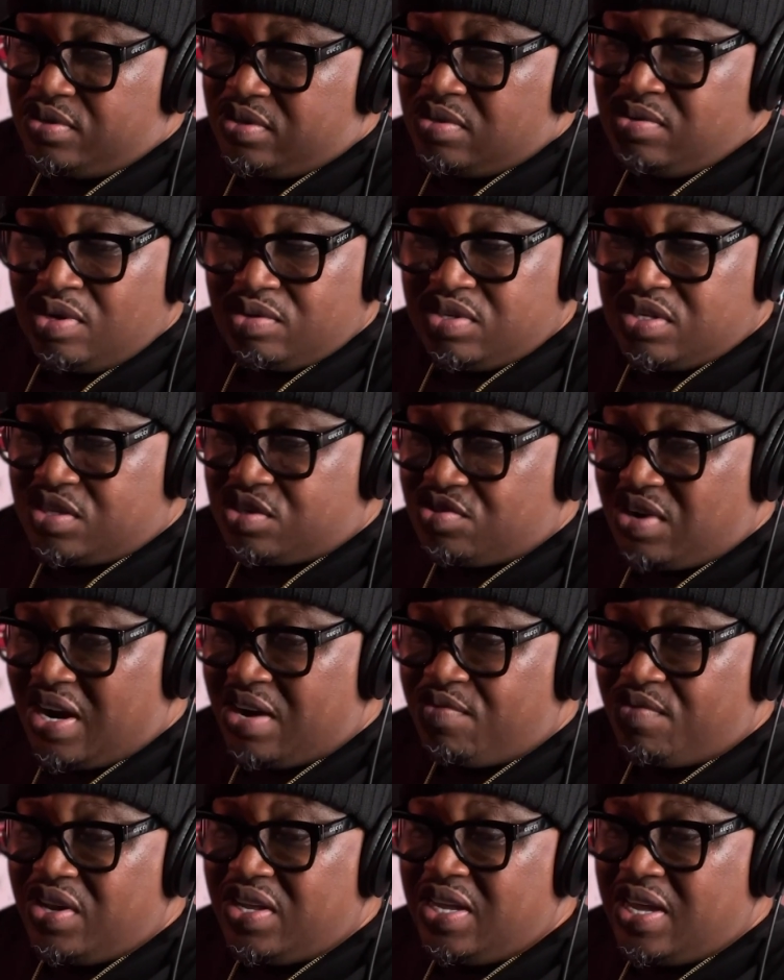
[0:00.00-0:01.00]
just trying
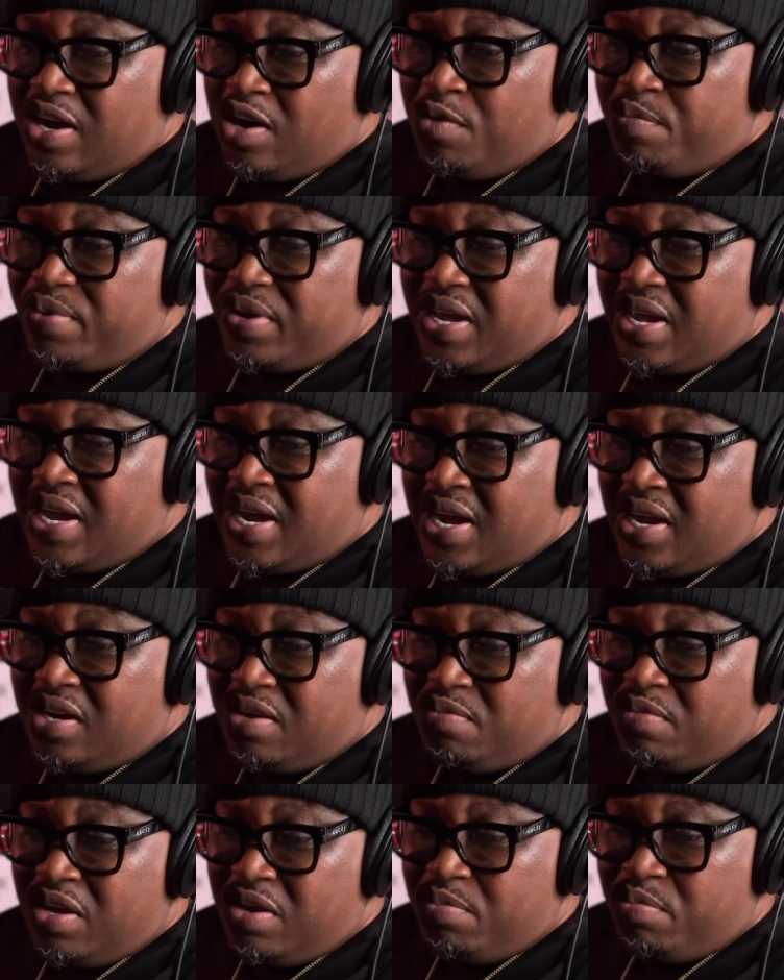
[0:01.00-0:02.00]
to really help and add
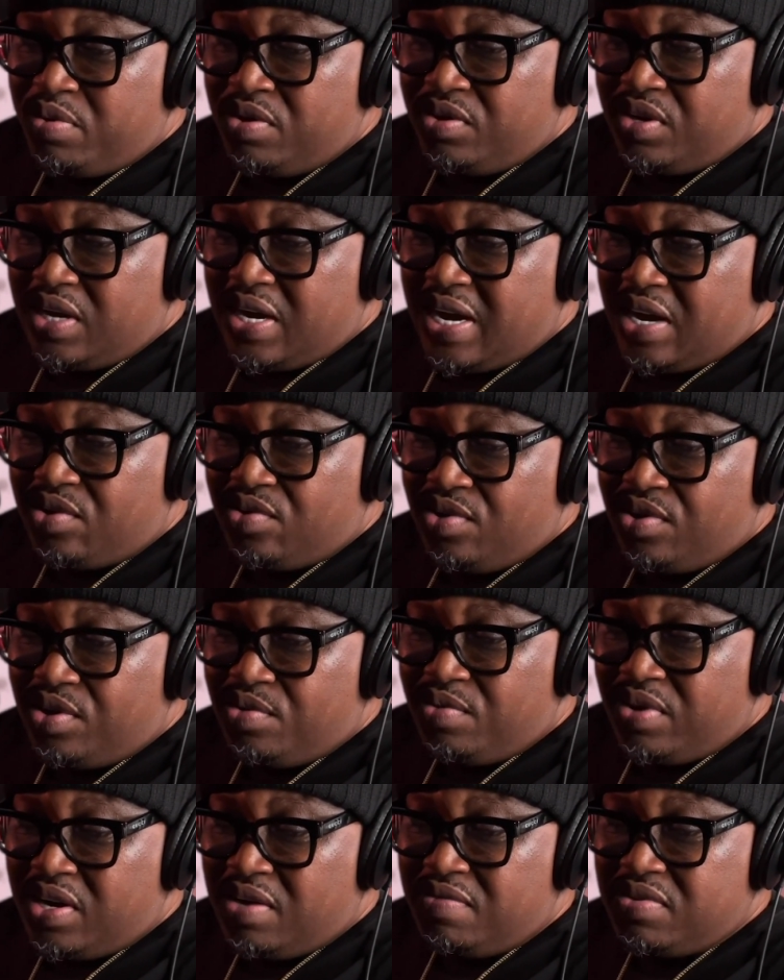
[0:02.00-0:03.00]
and build and add on
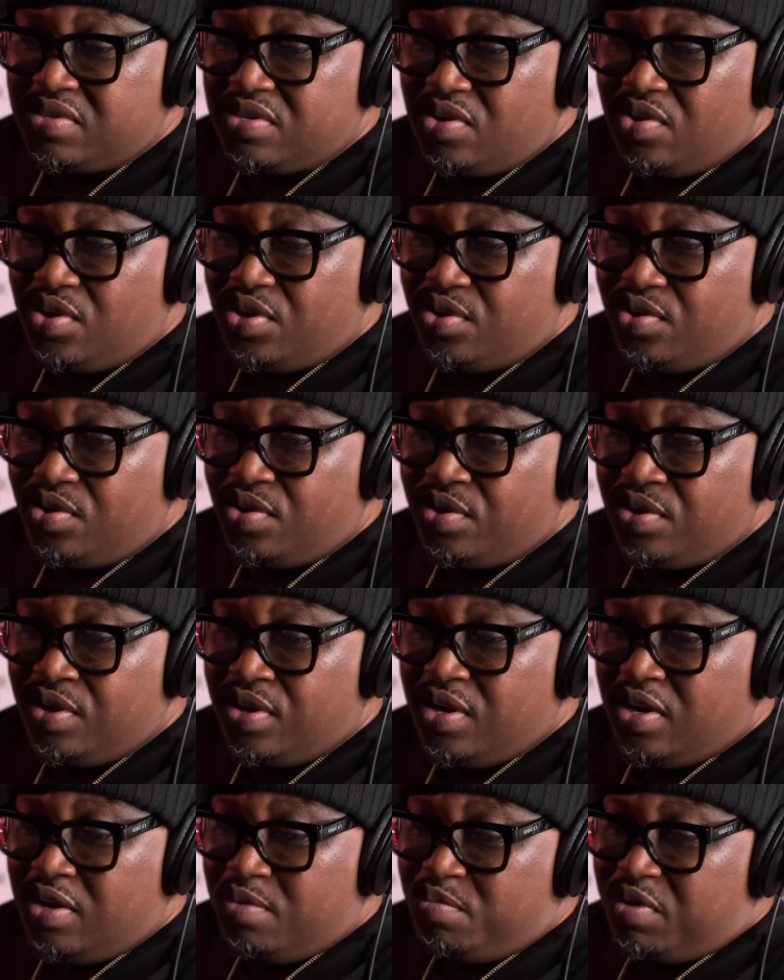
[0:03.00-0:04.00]
to whatever's going on.
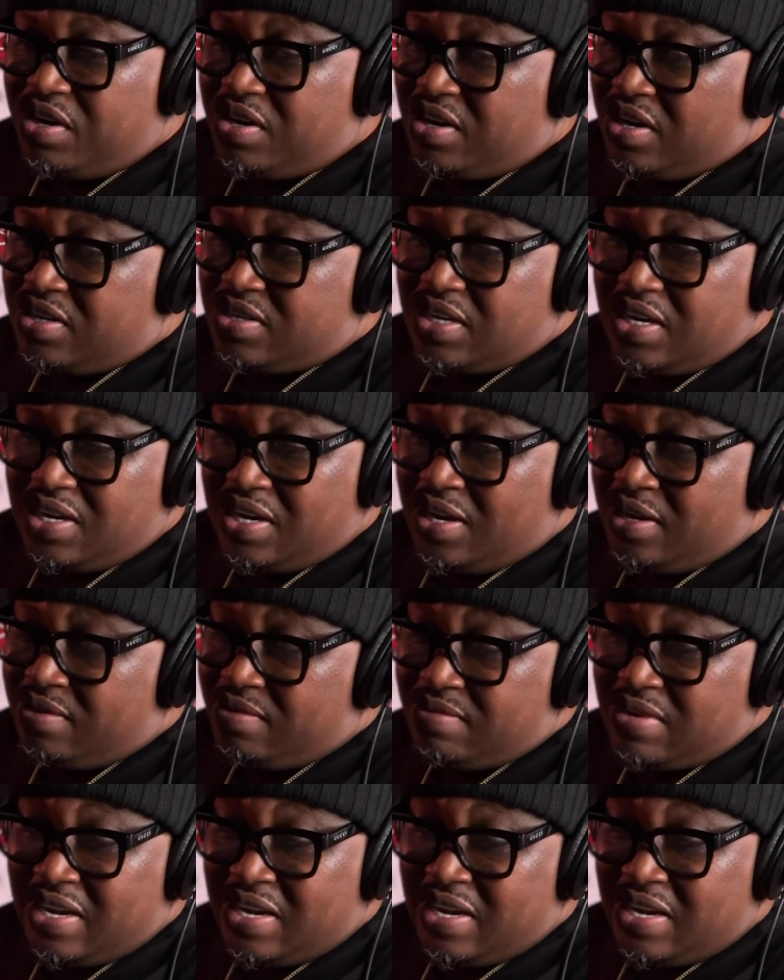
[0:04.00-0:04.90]
Because again,